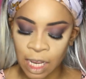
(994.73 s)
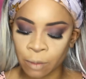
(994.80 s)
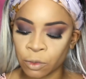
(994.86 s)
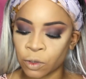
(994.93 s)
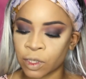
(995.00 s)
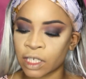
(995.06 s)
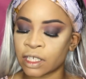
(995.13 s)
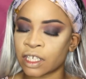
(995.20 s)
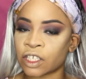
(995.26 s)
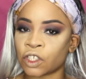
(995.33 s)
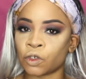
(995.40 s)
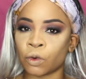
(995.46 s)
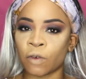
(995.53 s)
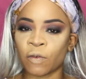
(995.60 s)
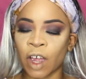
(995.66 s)
I'm using this
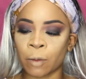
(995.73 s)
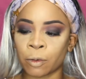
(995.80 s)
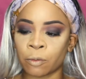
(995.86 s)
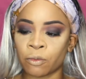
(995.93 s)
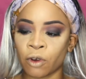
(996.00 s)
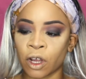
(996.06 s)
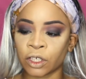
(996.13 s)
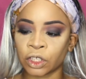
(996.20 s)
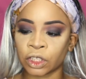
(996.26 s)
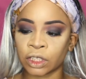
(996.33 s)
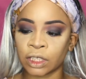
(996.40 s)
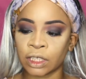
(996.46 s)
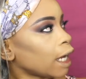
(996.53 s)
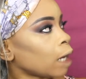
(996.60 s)
duo fiber brush.